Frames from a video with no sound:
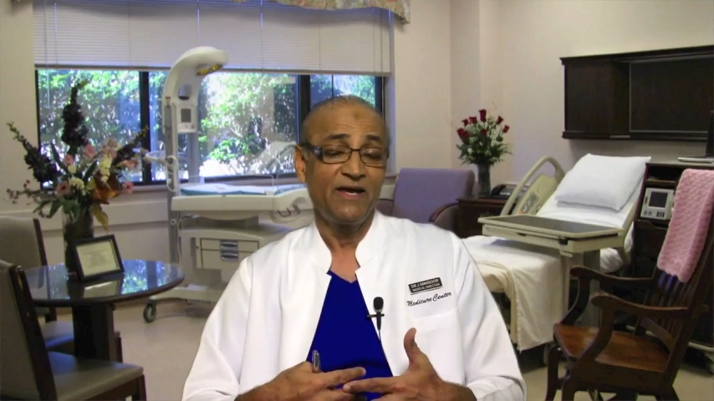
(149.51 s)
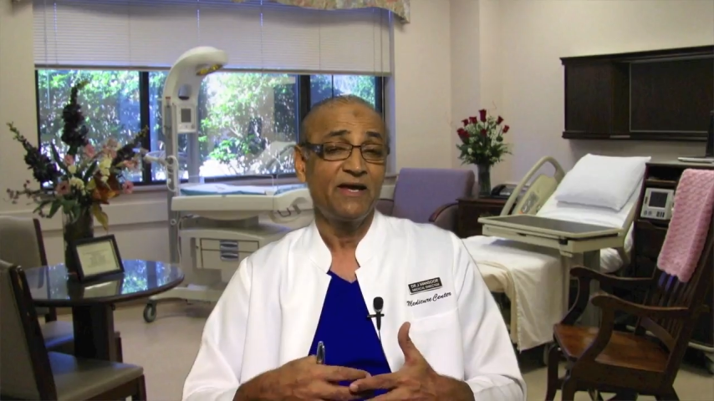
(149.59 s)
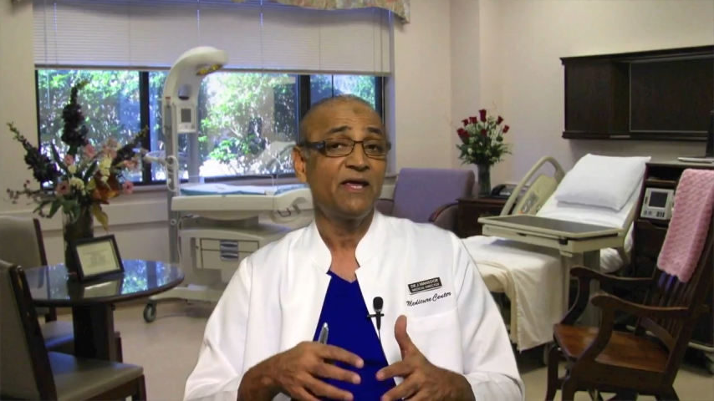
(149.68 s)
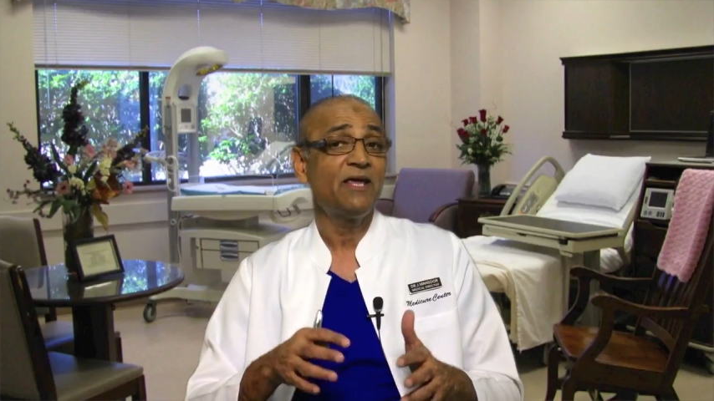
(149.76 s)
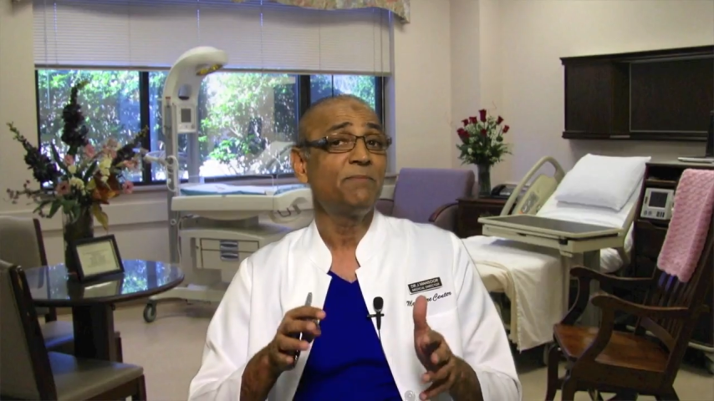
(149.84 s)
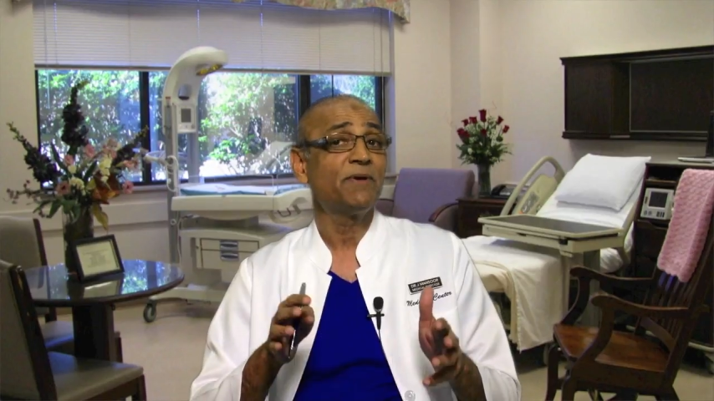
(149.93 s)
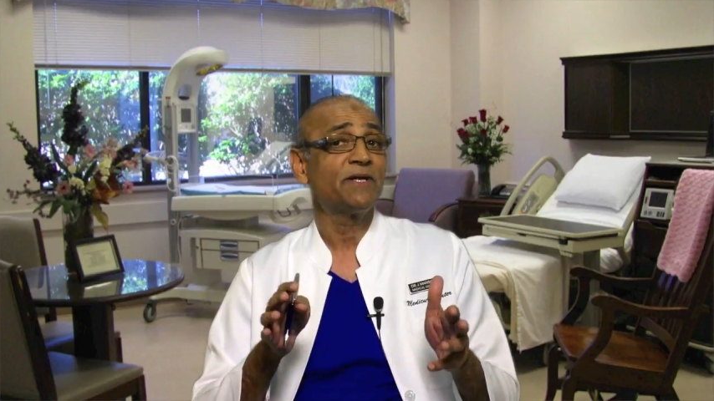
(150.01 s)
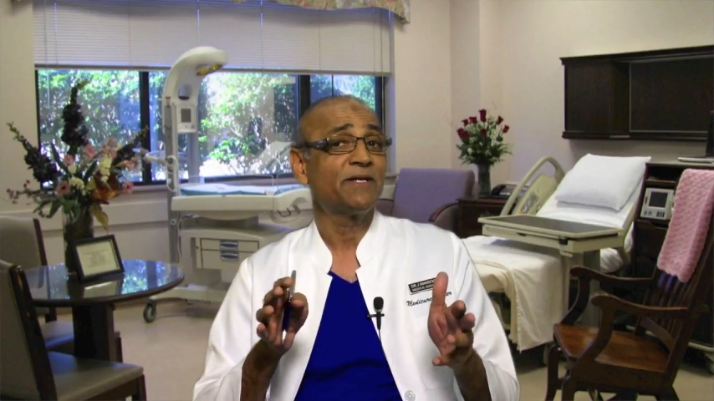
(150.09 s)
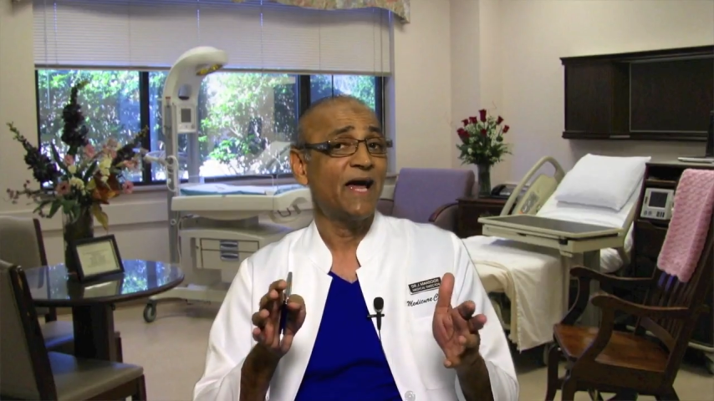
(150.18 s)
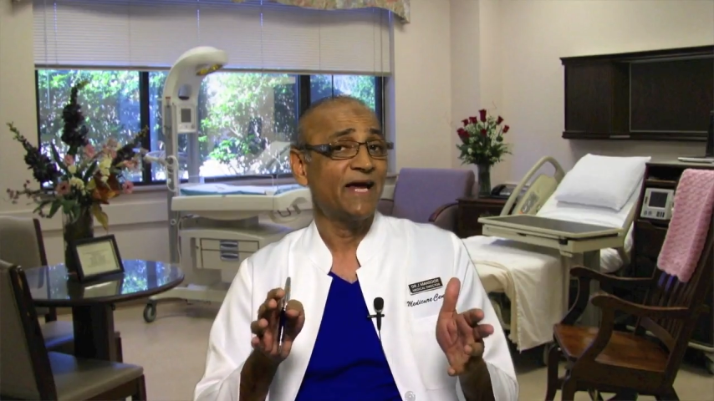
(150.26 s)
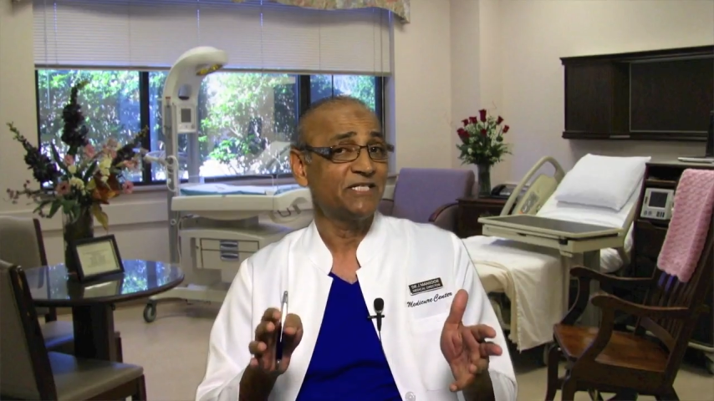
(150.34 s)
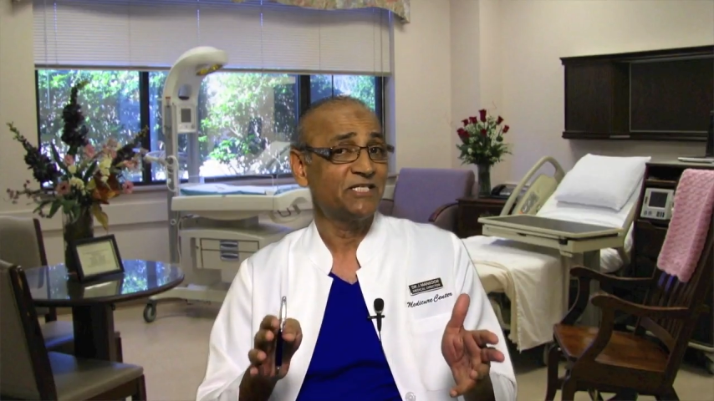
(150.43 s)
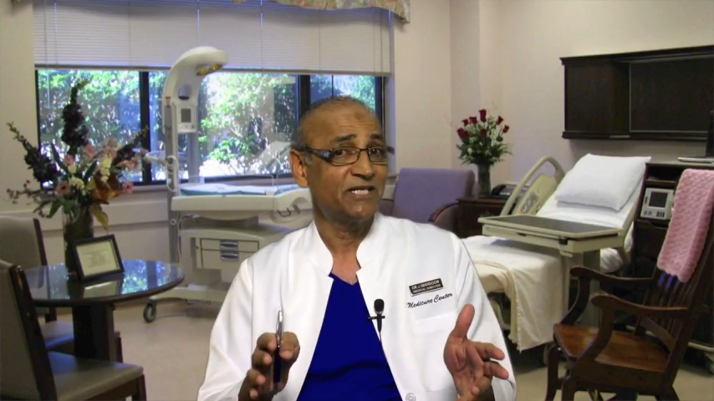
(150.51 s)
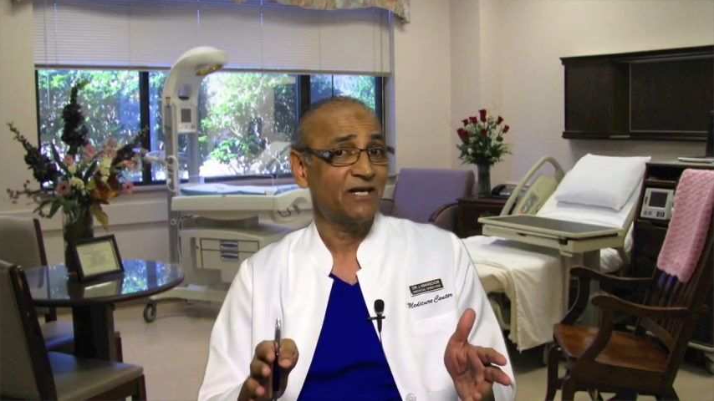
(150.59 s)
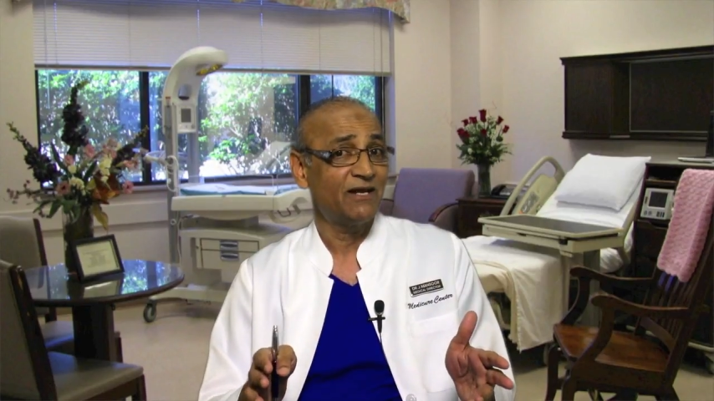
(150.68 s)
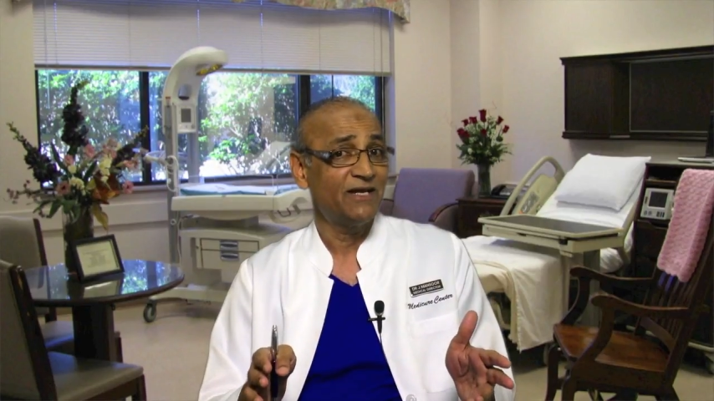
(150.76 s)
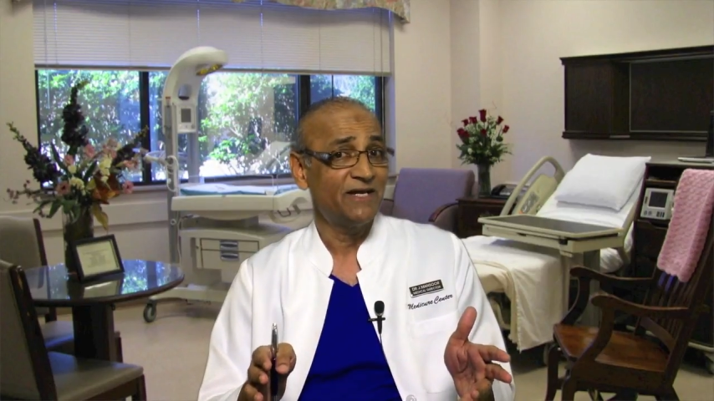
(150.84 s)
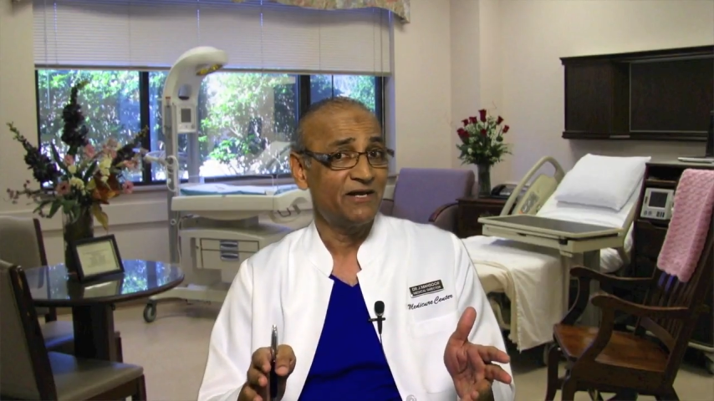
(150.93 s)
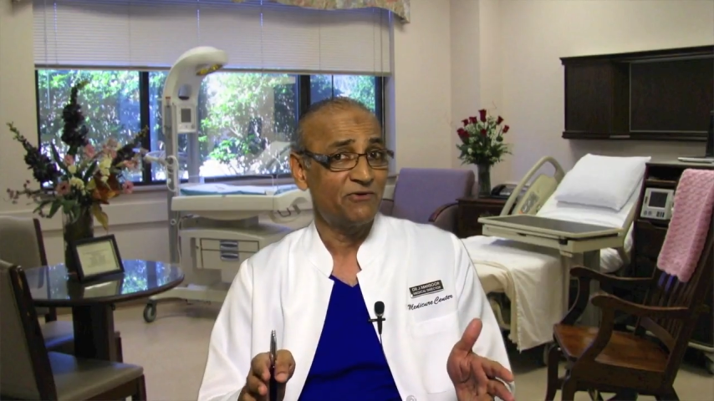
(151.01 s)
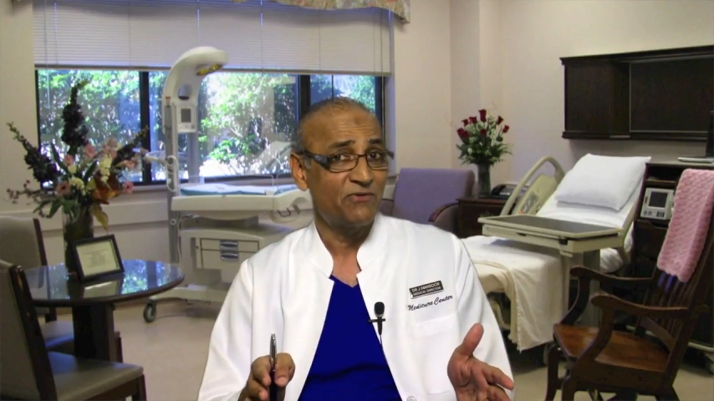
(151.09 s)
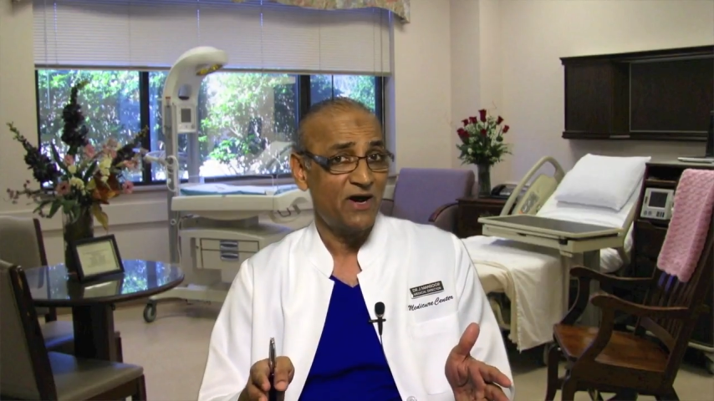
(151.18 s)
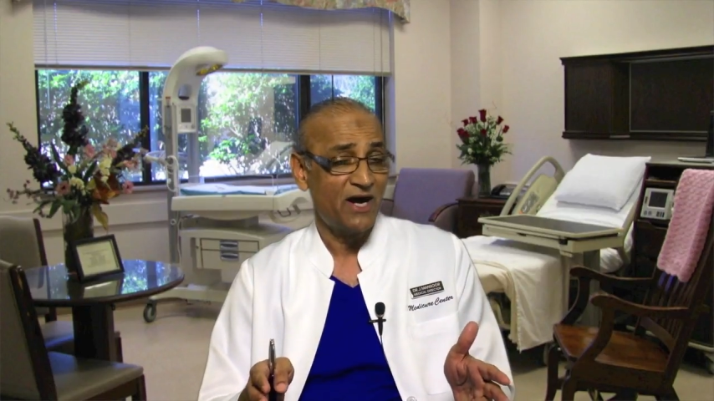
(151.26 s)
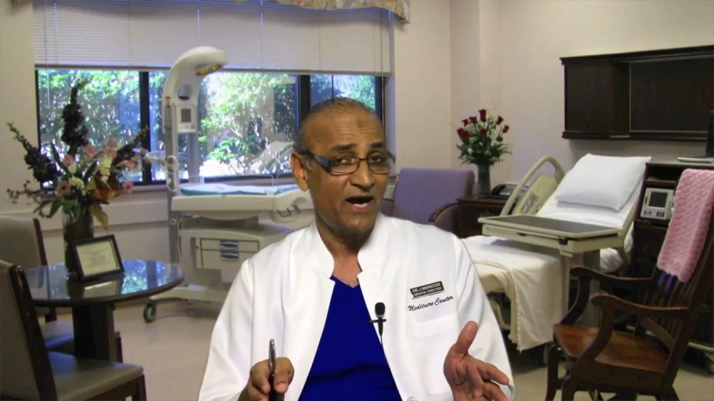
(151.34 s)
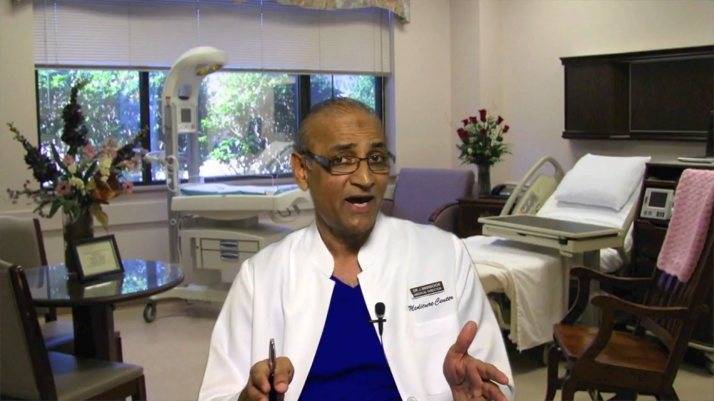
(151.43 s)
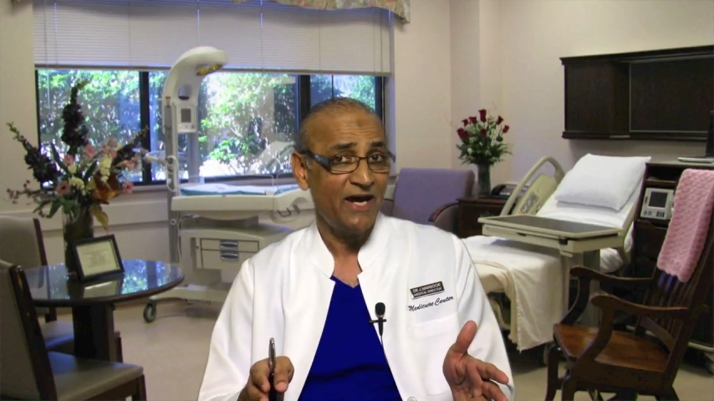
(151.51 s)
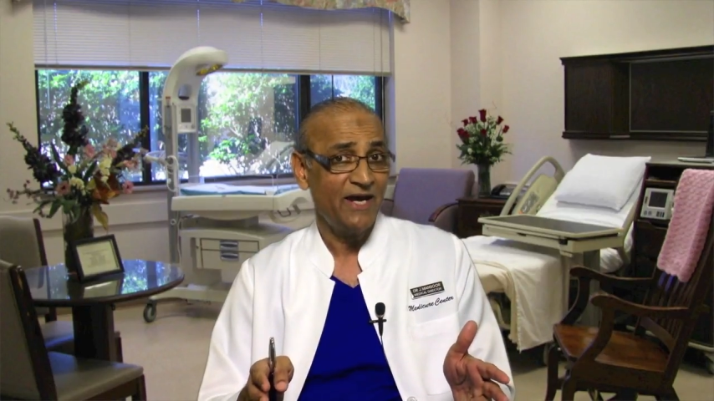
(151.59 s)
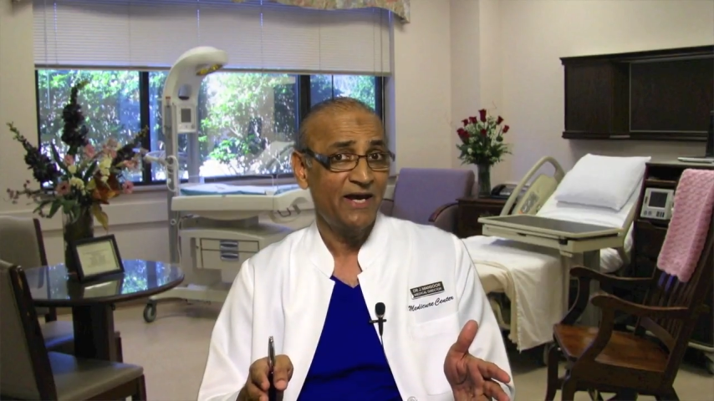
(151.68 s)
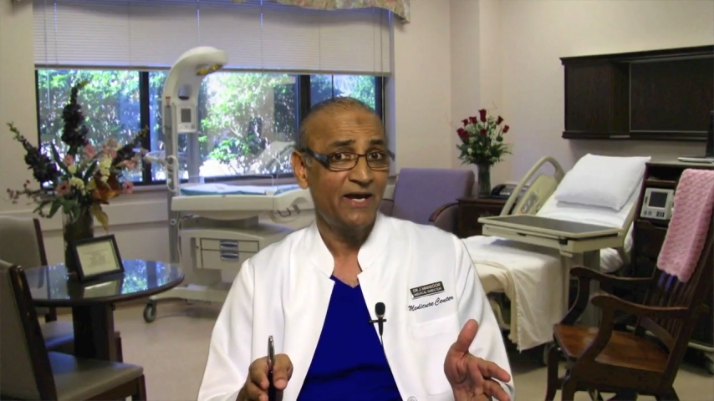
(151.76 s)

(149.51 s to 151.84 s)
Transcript: Keep it nice and clean and dry.